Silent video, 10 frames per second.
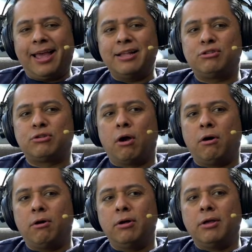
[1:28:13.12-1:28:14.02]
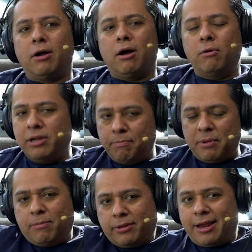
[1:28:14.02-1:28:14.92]
And so only
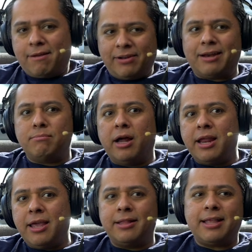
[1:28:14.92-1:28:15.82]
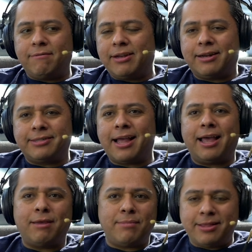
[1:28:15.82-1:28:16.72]
people that have a lot of money and they have a lot of
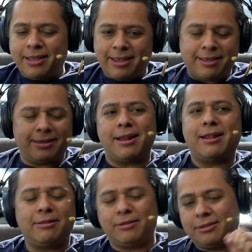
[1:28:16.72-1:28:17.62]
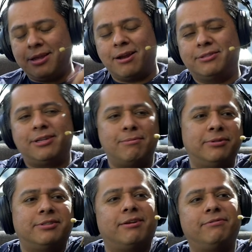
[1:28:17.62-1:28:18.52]
time and they get it, you know, dump
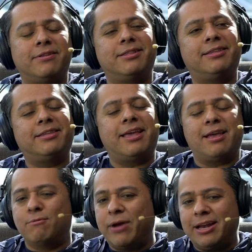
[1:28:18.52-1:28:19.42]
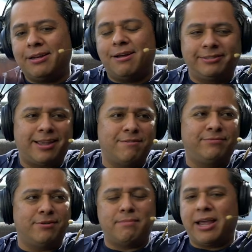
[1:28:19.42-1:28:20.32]
and stuff, and they can wait a long time
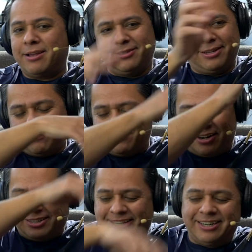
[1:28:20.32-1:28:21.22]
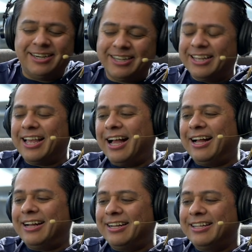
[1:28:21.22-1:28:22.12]
for Michael to convert there.
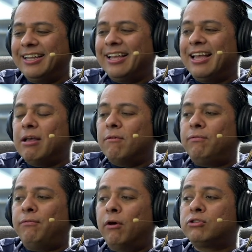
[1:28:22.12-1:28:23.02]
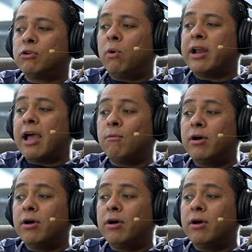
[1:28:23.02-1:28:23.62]
Uh, for, so what I